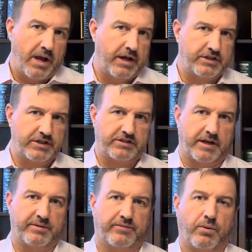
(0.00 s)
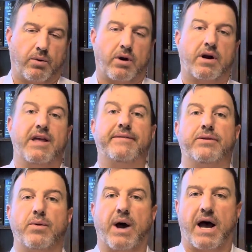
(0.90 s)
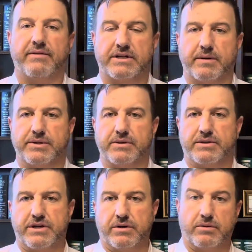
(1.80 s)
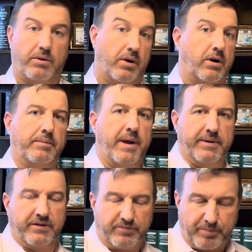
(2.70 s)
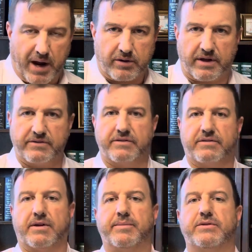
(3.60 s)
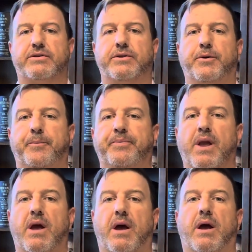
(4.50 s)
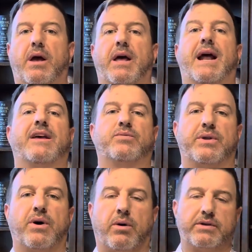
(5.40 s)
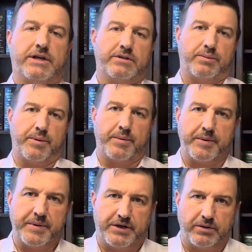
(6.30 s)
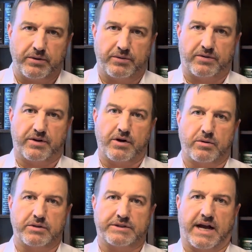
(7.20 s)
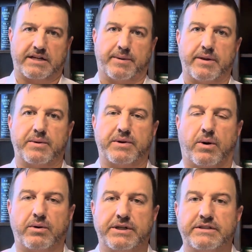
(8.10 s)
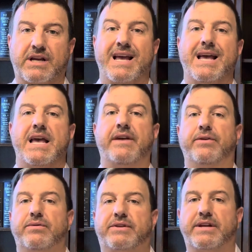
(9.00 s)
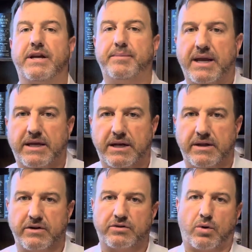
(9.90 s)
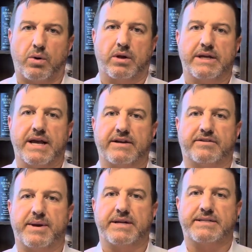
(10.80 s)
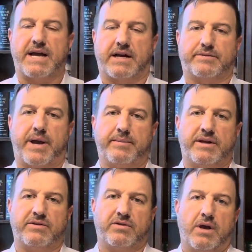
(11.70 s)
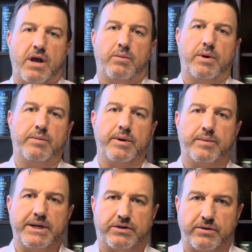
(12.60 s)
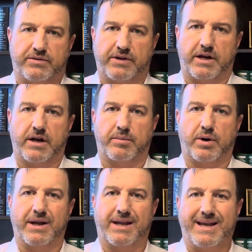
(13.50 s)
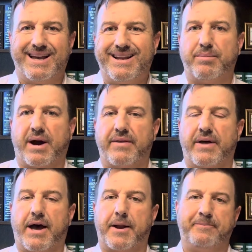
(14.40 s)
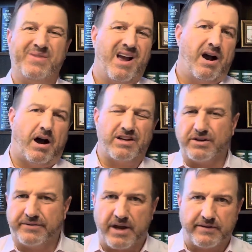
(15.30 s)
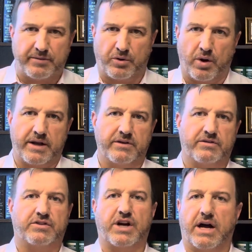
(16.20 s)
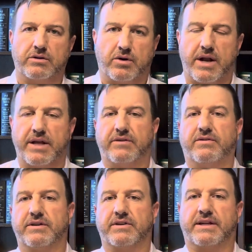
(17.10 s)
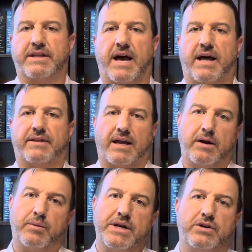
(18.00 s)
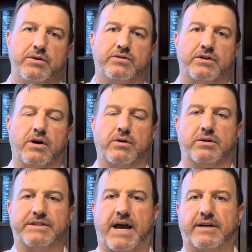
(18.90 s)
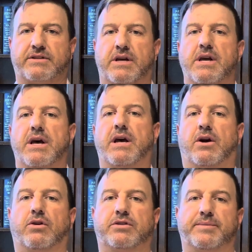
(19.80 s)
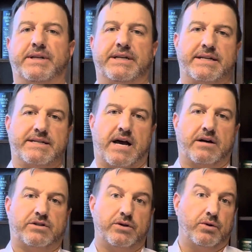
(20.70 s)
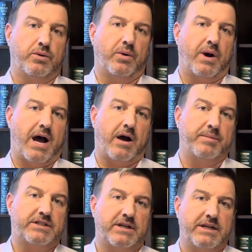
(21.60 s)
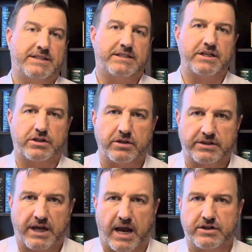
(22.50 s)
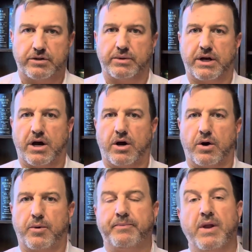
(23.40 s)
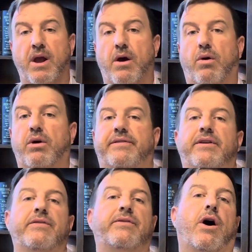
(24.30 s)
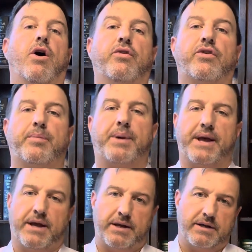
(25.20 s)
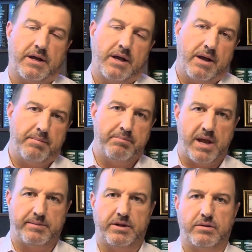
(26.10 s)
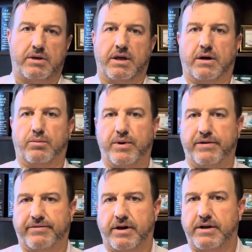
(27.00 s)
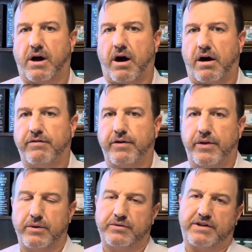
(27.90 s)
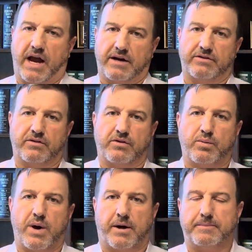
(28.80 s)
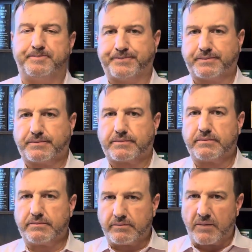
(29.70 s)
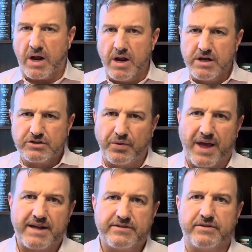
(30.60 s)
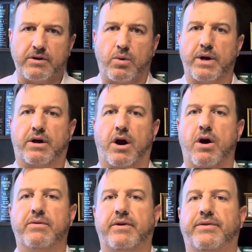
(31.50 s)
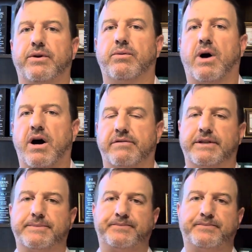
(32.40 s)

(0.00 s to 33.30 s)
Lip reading: And just like before, if you have a W-2 or maybe a spouse has this W-2 and has withholdings, we would reduce the total tax by the withholdings. If you did make any of those quarterly estimated tax payments, we would reduce that number again by that. Also, if you have some credits, child credits, things like that, that can reduce the total tax and ultimately get down to how much additional tax you would owe. Or if you've overpaid, maybe you can get a refund off of those taxes as well. So that's the quick overview of it.